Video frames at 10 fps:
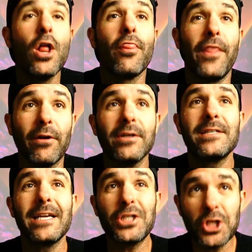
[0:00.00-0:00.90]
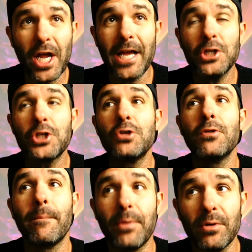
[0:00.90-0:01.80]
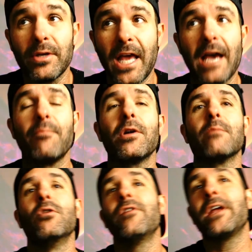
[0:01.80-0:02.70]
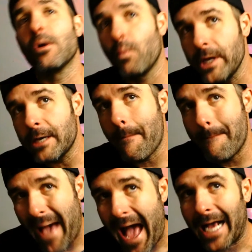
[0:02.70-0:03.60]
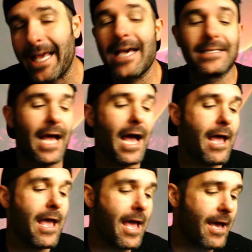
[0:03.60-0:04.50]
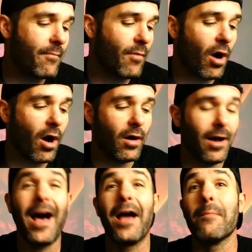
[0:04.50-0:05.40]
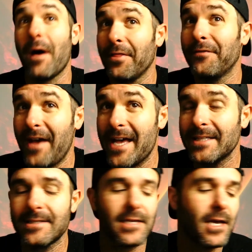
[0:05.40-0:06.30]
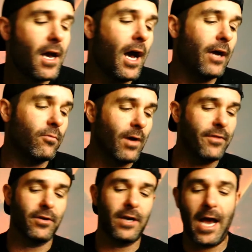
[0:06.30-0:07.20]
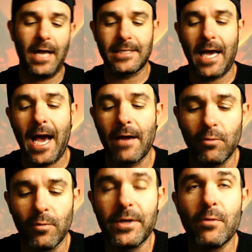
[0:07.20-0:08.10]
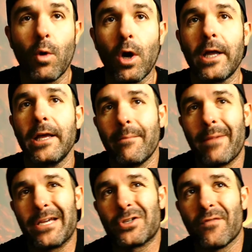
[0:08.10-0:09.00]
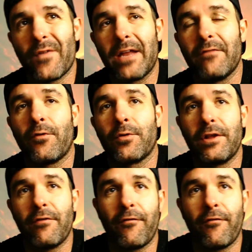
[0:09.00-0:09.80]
There is a change to the boot camp. We are moving it a week back, as I'm on the fence on whether or not I will be working a major event for the